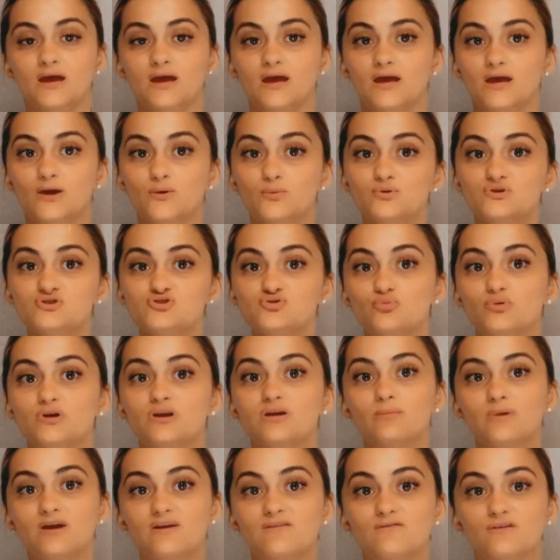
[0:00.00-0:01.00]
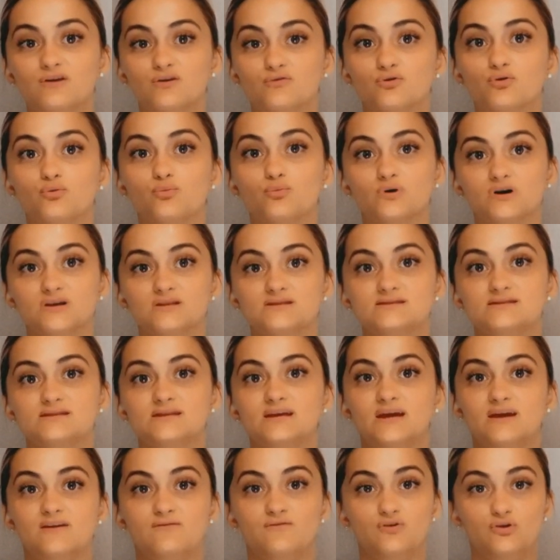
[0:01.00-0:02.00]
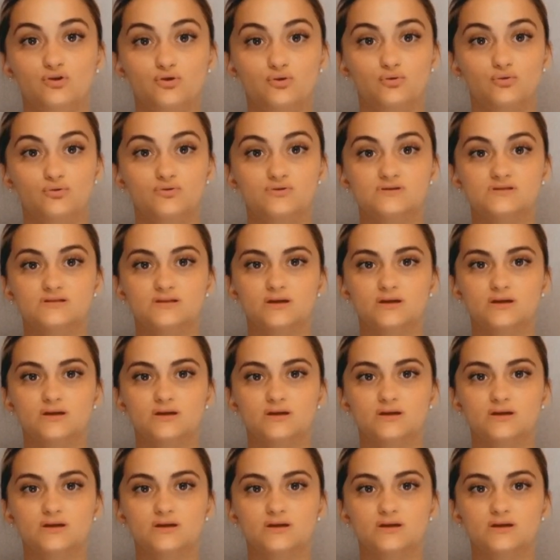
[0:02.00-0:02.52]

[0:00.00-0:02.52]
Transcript: It was one of my favorite ones that I've used.